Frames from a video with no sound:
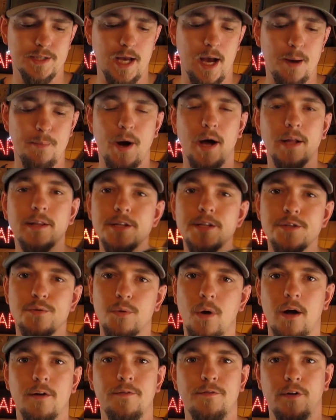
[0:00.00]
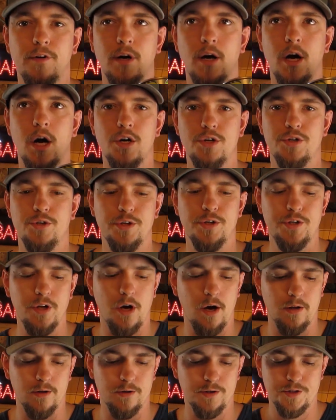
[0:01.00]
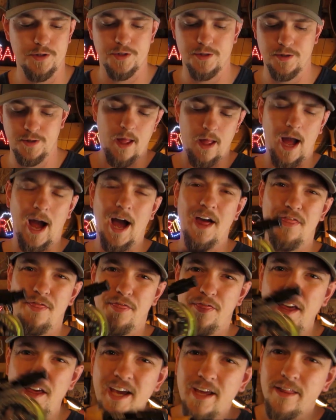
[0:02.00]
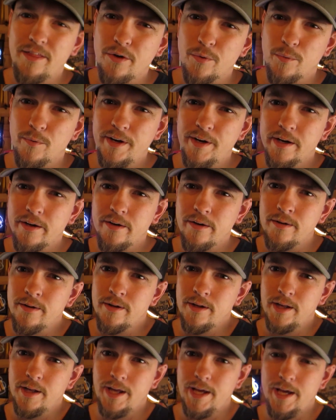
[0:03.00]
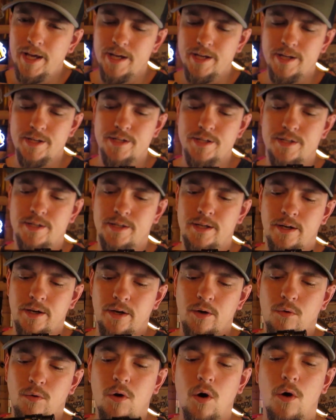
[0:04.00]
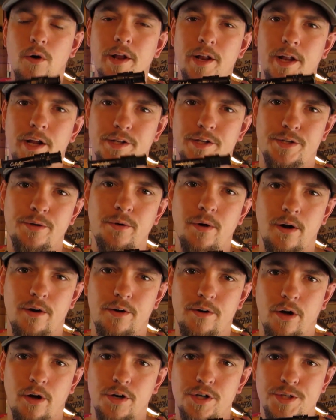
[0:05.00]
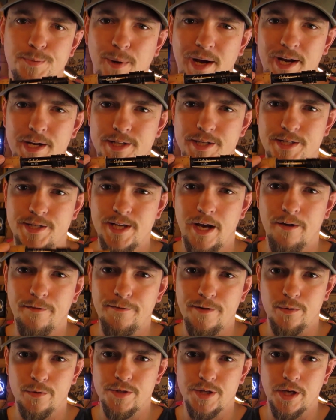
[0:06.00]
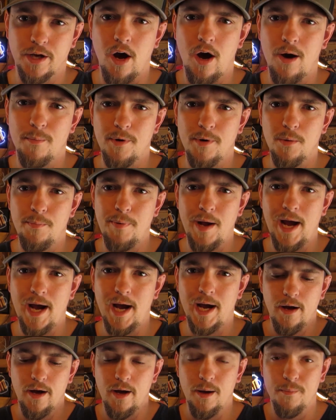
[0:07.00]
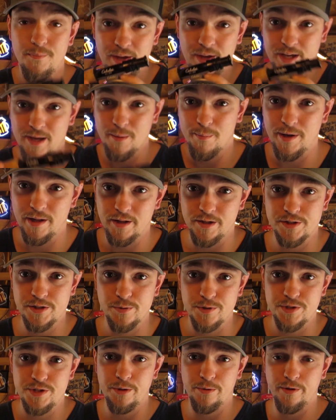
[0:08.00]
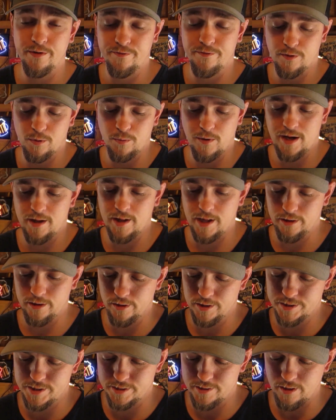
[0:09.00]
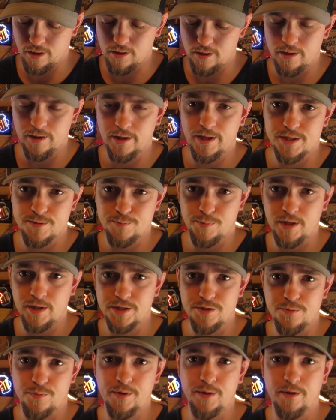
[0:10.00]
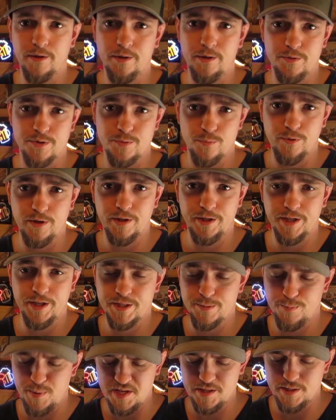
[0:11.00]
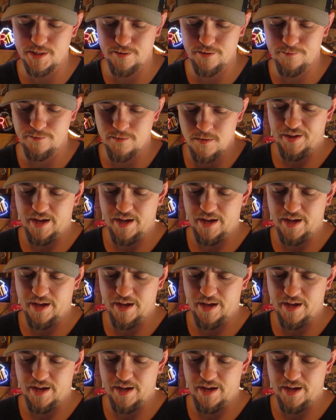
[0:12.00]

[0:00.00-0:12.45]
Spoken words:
I bought this rod for $100. I think the reel is quoted at $200 by itself. It was a combo pack that Cabela's was doing for a while. I looked at the RLS Plus reel and it was really expensive.